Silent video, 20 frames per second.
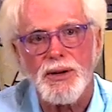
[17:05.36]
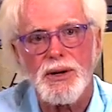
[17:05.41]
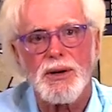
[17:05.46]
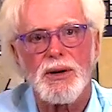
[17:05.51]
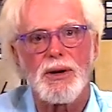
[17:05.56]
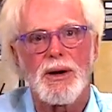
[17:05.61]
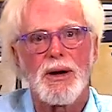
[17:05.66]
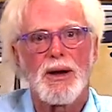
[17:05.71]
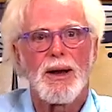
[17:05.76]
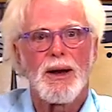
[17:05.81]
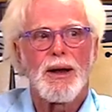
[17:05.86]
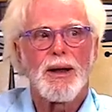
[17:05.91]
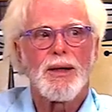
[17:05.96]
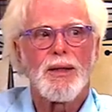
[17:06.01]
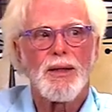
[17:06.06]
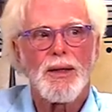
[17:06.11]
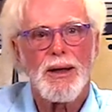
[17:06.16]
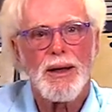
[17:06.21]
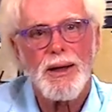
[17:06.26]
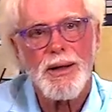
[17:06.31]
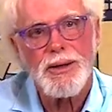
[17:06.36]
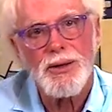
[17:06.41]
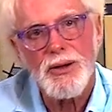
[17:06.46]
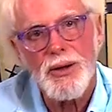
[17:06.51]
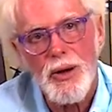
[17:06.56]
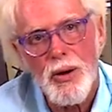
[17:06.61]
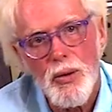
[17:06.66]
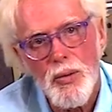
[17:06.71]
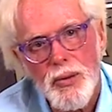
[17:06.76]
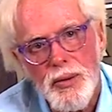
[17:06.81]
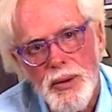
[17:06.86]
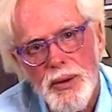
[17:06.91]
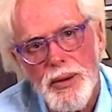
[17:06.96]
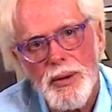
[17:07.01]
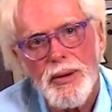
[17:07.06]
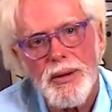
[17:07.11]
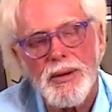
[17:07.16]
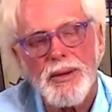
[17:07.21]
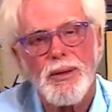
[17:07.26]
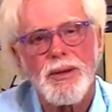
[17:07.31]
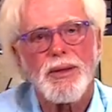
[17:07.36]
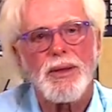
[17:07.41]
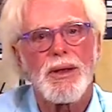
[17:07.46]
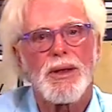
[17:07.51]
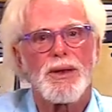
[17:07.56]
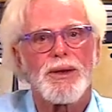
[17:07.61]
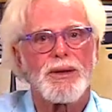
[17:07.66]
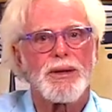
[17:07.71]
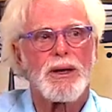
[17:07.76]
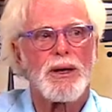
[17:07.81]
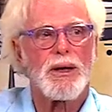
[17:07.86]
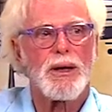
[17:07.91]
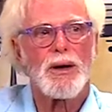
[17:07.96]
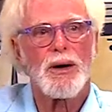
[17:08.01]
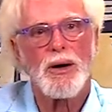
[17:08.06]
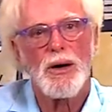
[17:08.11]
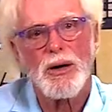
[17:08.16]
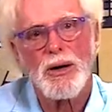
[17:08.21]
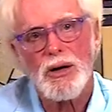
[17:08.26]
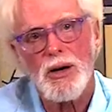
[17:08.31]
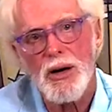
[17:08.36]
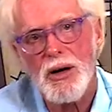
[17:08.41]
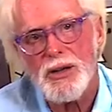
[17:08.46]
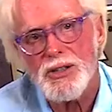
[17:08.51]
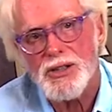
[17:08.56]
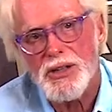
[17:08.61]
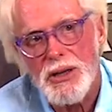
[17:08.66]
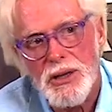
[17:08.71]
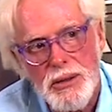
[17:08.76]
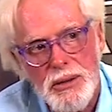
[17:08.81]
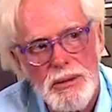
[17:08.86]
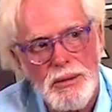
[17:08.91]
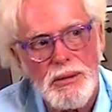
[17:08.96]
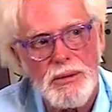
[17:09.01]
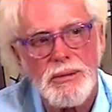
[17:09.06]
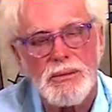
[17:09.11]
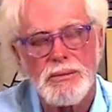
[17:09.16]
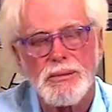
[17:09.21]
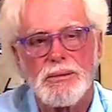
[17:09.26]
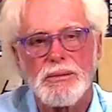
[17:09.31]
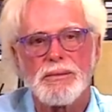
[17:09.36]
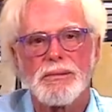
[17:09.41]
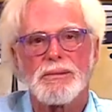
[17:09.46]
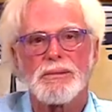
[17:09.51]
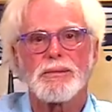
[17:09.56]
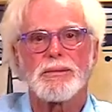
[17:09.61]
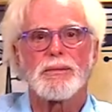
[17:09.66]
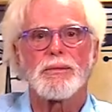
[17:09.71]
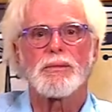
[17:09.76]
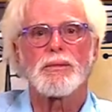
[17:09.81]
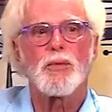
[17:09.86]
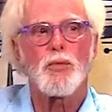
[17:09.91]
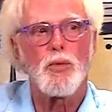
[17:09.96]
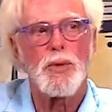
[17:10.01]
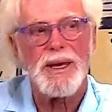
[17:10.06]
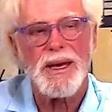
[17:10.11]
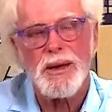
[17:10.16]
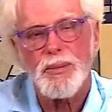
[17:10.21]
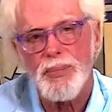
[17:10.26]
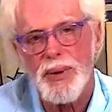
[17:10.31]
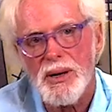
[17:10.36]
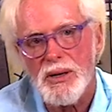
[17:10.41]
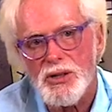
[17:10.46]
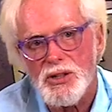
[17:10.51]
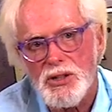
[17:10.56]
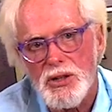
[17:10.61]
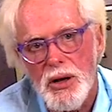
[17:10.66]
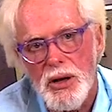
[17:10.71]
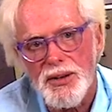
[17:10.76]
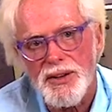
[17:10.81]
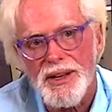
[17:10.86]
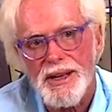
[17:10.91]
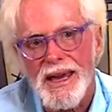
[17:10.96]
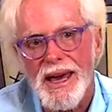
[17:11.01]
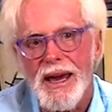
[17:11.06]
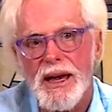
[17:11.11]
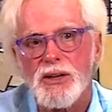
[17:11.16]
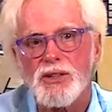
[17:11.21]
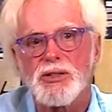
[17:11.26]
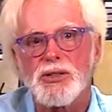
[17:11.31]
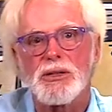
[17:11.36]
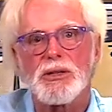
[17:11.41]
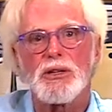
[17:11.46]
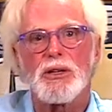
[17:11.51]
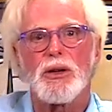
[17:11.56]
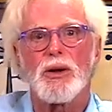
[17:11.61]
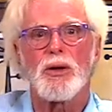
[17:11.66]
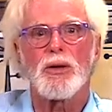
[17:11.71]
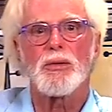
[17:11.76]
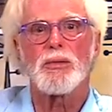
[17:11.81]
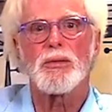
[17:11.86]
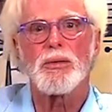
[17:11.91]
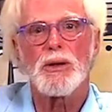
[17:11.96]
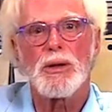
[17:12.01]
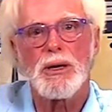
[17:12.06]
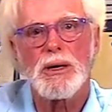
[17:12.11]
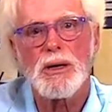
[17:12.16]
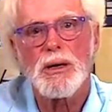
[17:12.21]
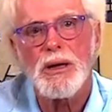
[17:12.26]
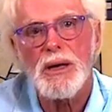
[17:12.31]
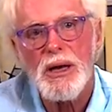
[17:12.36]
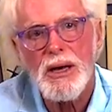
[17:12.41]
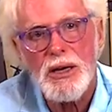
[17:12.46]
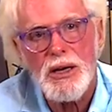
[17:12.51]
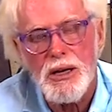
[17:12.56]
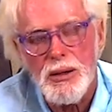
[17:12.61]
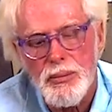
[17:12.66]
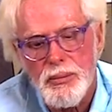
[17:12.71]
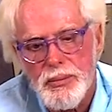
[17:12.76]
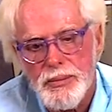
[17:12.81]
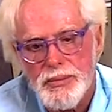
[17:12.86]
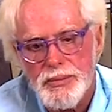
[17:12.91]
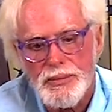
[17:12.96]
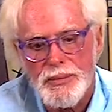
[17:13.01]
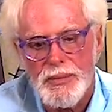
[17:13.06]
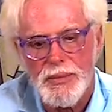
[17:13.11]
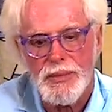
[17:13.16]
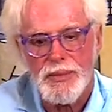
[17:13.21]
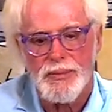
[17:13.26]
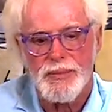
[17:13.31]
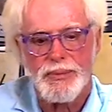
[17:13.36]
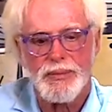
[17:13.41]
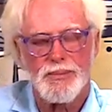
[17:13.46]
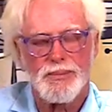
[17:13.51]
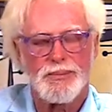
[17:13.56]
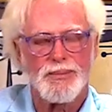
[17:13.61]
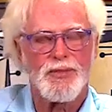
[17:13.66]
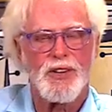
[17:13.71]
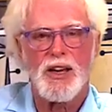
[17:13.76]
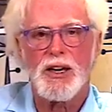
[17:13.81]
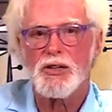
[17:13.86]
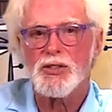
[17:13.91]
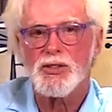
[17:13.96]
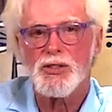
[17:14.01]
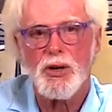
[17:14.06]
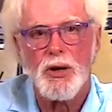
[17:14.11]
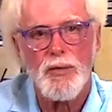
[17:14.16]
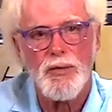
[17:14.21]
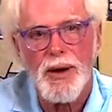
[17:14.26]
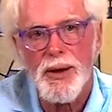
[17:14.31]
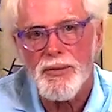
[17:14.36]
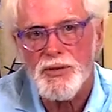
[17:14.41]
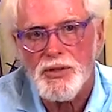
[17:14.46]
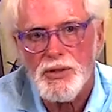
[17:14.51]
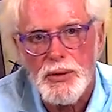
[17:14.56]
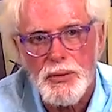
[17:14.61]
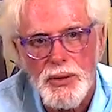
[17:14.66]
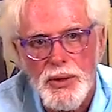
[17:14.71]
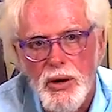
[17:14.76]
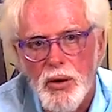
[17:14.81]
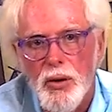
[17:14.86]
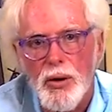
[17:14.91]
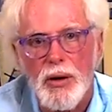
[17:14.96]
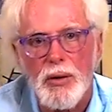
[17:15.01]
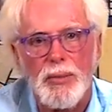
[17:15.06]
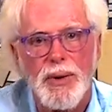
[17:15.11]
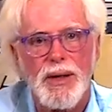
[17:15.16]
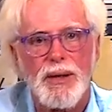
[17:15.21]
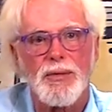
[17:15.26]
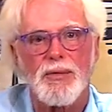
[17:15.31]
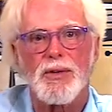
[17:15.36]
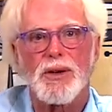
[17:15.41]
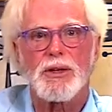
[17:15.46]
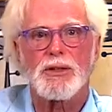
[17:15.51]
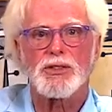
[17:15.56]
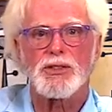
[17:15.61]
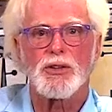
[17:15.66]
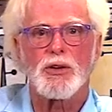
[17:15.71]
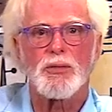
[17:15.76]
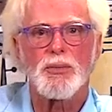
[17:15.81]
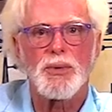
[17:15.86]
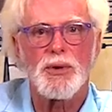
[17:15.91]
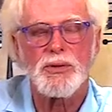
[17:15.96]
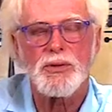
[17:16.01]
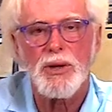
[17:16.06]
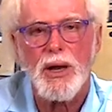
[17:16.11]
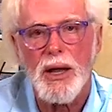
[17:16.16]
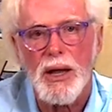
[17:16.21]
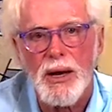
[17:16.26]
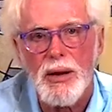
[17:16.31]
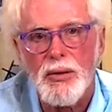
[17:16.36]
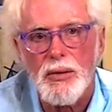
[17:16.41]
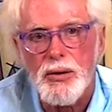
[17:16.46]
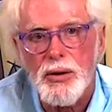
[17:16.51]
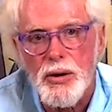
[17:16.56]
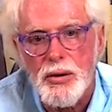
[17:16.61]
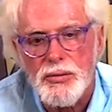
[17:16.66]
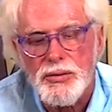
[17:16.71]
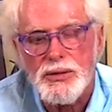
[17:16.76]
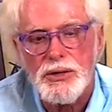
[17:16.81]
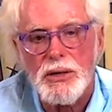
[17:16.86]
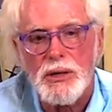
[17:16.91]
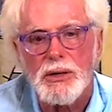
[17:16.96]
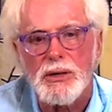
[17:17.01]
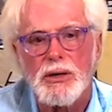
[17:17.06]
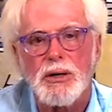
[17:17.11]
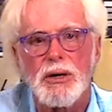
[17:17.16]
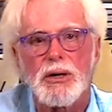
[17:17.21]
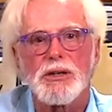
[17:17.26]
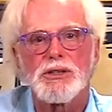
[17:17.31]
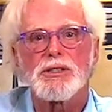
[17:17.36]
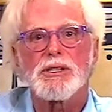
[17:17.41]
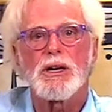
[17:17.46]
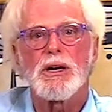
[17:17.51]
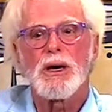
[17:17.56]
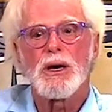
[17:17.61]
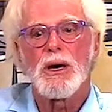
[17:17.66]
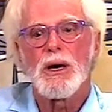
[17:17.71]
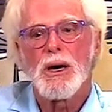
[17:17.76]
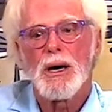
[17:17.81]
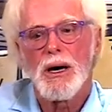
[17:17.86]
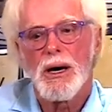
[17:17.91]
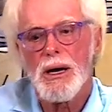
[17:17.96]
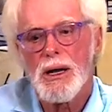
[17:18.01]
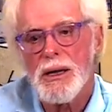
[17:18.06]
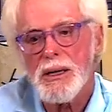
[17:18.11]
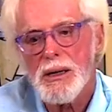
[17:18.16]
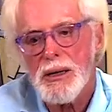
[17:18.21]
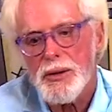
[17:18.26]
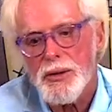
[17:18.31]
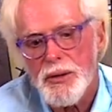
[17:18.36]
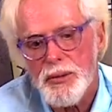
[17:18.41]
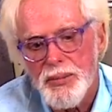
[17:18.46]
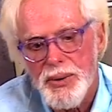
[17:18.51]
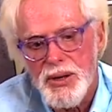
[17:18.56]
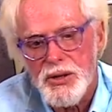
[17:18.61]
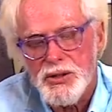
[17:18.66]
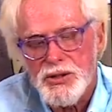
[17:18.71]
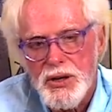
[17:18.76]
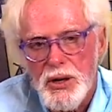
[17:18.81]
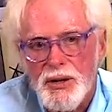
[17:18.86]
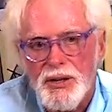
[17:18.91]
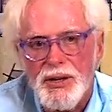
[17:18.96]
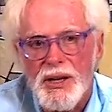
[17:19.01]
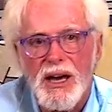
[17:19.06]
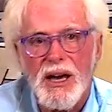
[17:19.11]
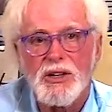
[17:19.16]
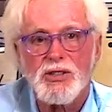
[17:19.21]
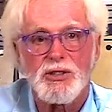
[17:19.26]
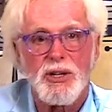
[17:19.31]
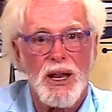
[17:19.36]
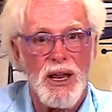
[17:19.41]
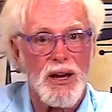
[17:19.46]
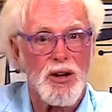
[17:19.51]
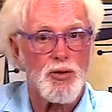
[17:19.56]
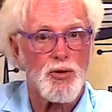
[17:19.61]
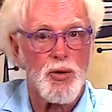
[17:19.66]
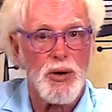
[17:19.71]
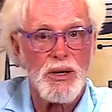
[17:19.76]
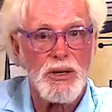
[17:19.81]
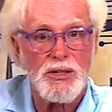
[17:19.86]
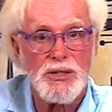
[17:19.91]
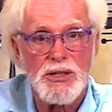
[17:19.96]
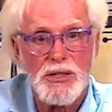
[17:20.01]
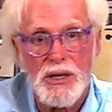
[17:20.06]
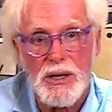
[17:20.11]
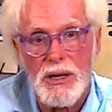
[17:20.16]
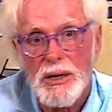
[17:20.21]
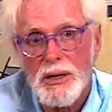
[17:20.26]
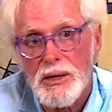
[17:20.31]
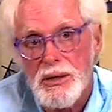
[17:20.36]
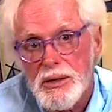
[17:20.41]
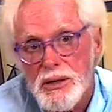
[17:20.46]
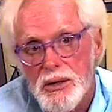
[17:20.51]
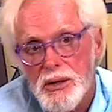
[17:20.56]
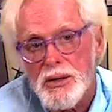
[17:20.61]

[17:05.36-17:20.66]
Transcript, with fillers: that are, uh, you know, the that uh, are causing weak peristaltic action, you know, uh, can vagus nerve, obviously, we know all about the vagus nerve, but there's a lot of other nerves that can cause uh, the peristaltic action. A lot of drugs uh,